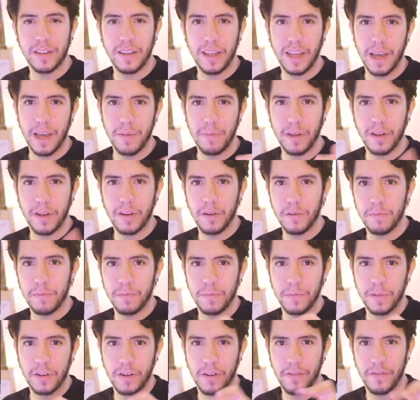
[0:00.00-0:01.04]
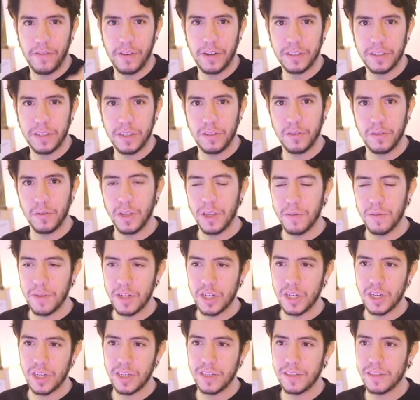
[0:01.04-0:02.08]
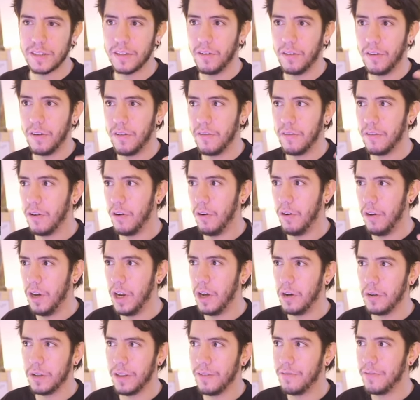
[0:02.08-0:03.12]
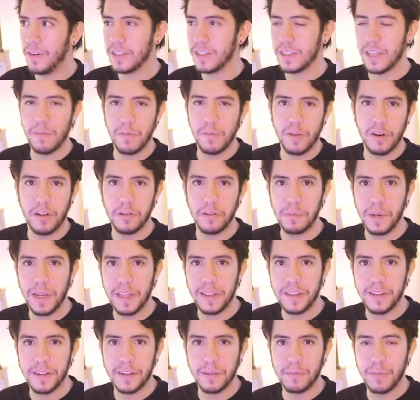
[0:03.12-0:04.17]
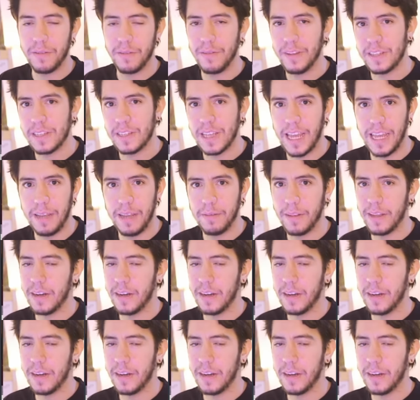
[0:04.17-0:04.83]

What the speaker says: they can become converted to images on load the first time you load Blender and maybe save.